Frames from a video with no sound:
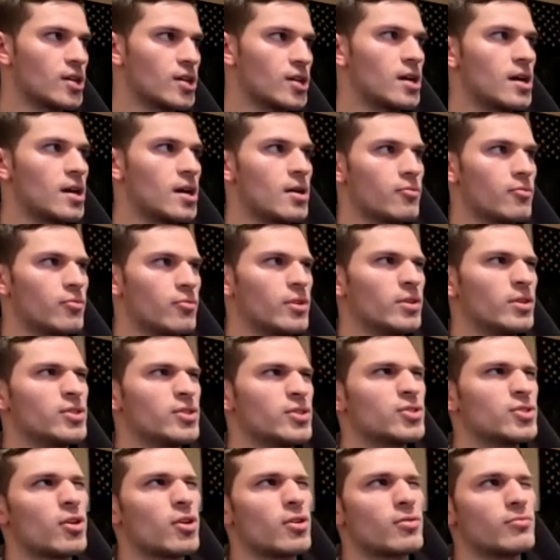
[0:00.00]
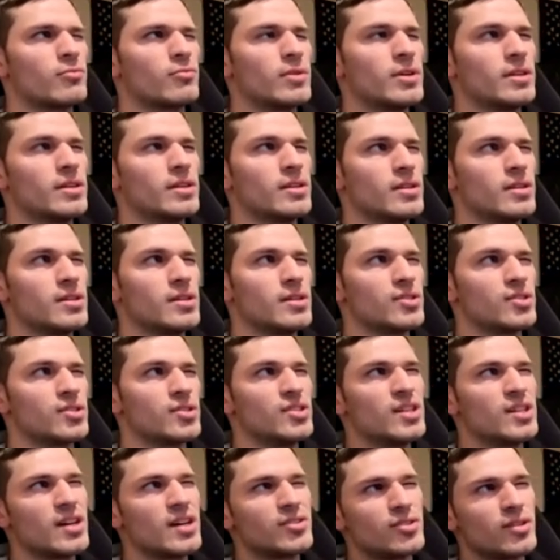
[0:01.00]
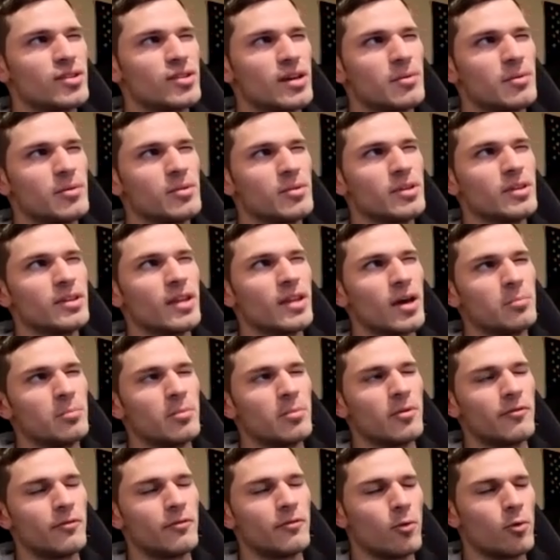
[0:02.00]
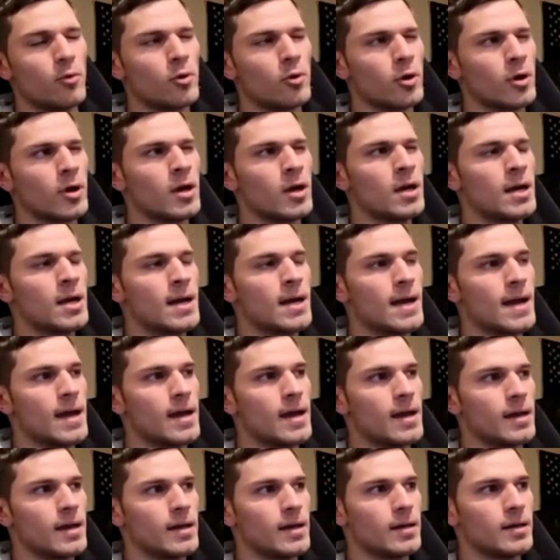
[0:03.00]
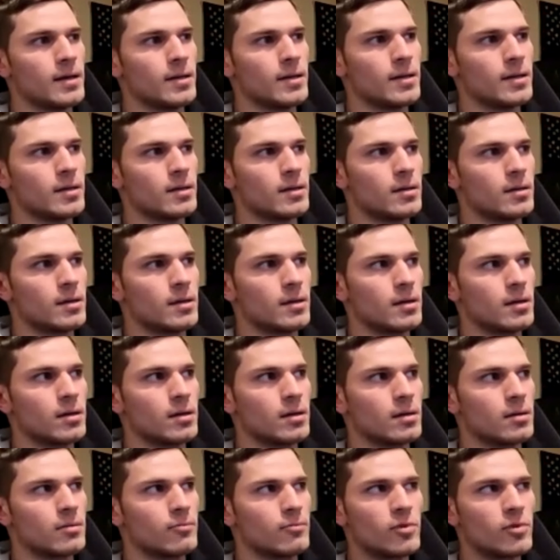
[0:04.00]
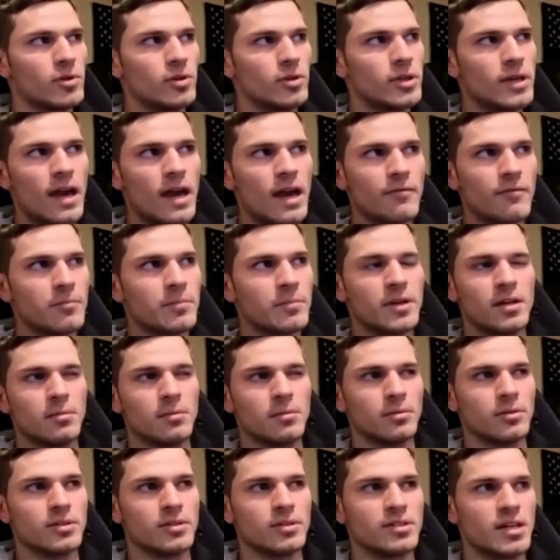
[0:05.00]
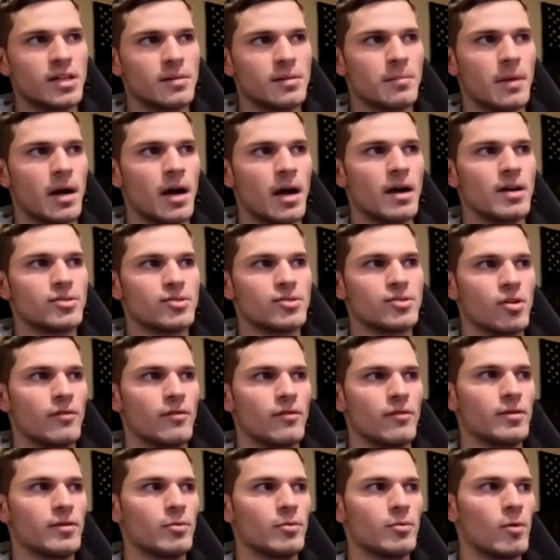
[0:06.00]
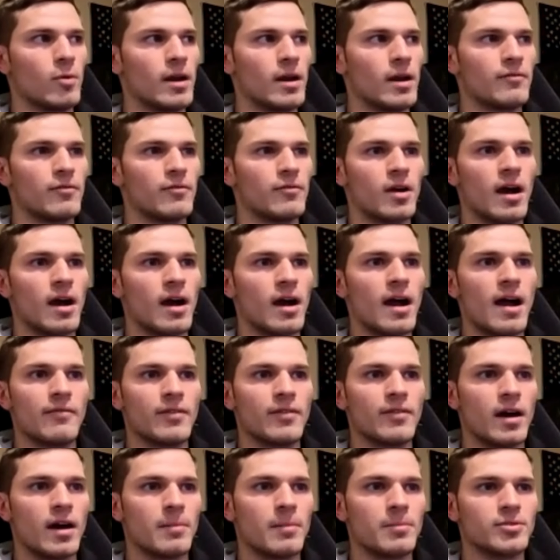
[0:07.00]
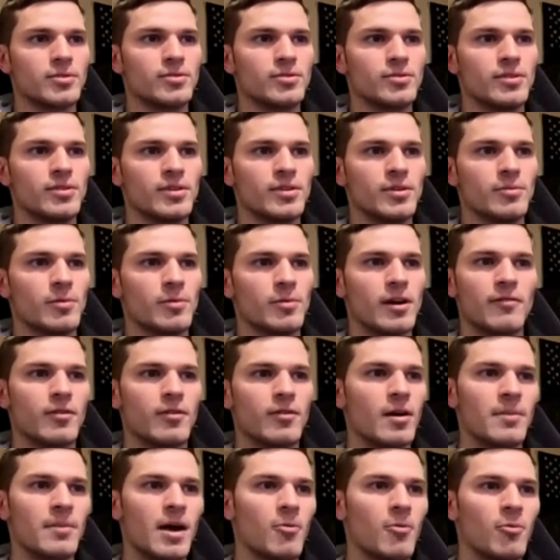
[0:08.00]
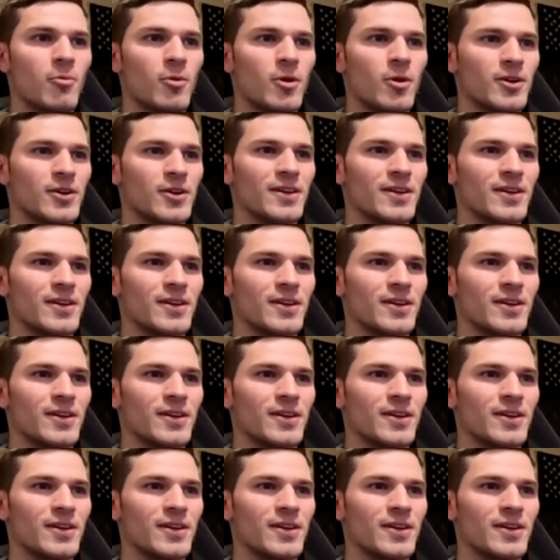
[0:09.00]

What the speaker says: really started reading this yesterday, maybe the night before, and really haven't been able to take my eyes off it whenever I have an opportunity, whenever I'm not working.